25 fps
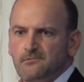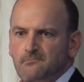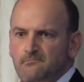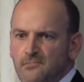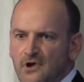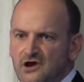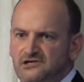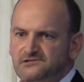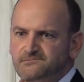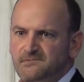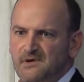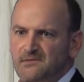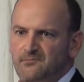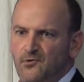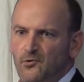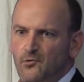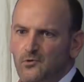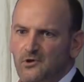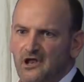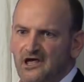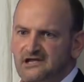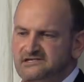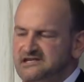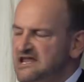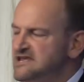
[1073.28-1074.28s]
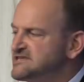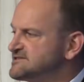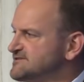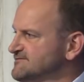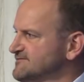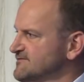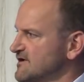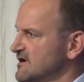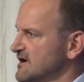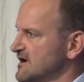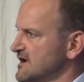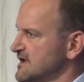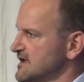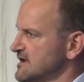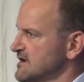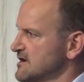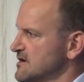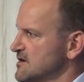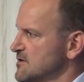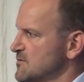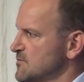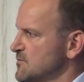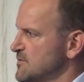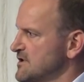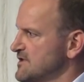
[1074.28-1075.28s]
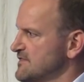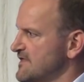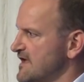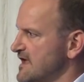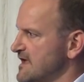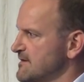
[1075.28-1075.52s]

Most people will identify with